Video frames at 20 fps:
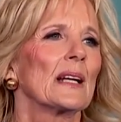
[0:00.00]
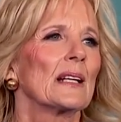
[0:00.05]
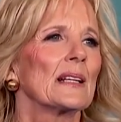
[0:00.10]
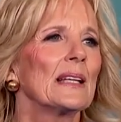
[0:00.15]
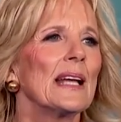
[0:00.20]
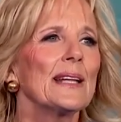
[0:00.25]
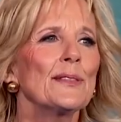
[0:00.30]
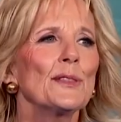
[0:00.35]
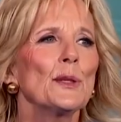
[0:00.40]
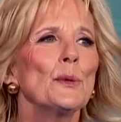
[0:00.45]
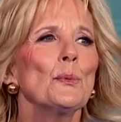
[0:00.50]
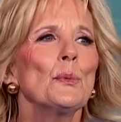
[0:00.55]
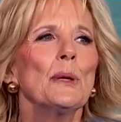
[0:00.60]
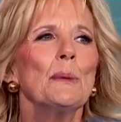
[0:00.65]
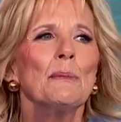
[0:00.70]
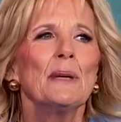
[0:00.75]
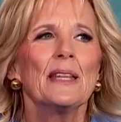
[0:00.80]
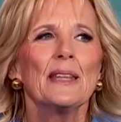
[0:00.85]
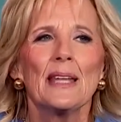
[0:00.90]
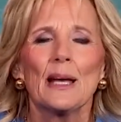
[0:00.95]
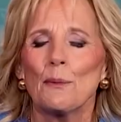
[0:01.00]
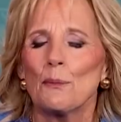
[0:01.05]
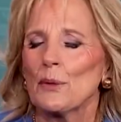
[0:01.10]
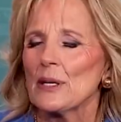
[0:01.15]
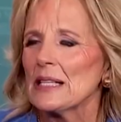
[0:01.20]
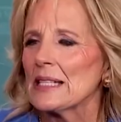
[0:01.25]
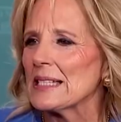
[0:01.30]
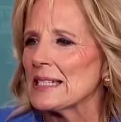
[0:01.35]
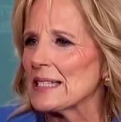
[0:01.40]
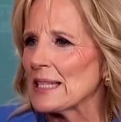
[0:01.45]
Let the women that
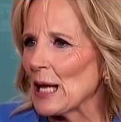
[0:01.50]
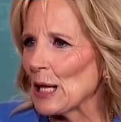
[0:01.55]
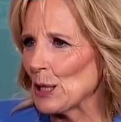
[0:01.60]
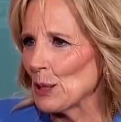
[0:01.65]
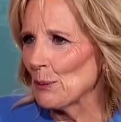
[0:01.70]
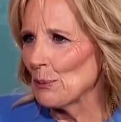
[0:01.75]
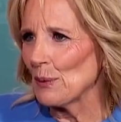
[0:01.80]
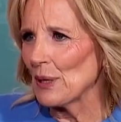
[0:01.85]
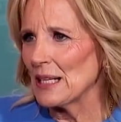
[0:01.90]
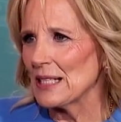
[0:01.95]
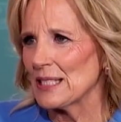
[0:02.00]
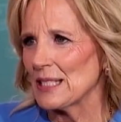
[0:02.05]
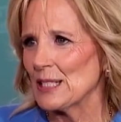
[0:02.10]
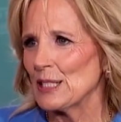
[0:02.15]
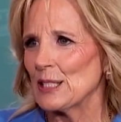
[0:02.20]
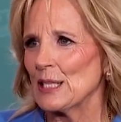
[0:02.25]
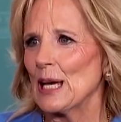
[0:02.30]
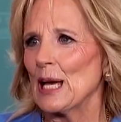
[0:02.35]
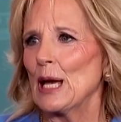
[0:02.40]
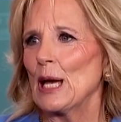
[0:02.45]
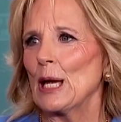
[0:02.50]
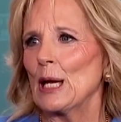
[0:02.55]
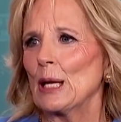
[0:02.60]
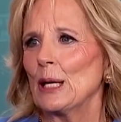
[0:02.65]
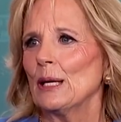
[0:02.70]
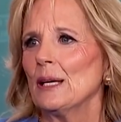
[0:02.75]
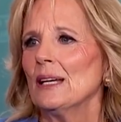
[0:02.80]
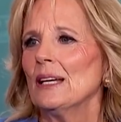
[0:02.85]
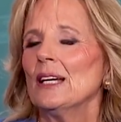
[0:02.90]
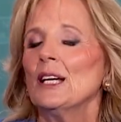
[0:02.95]
we celebrate
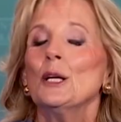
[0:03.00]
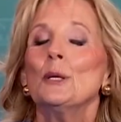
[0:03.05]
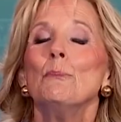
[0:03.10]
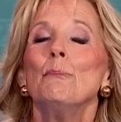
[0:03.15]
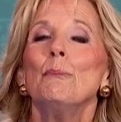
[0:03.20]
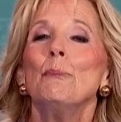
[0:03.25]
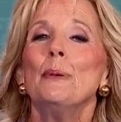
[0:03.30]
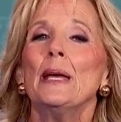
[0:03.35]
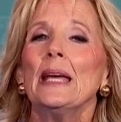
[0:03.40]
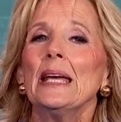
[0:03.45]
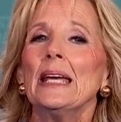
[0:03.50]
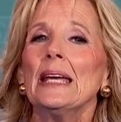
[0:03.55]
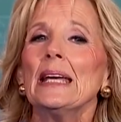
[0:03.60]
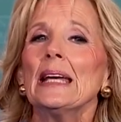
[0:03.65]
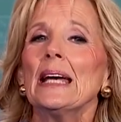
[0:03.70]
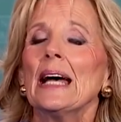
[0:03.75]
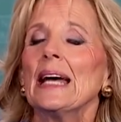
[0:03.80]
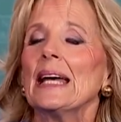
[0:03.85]
today be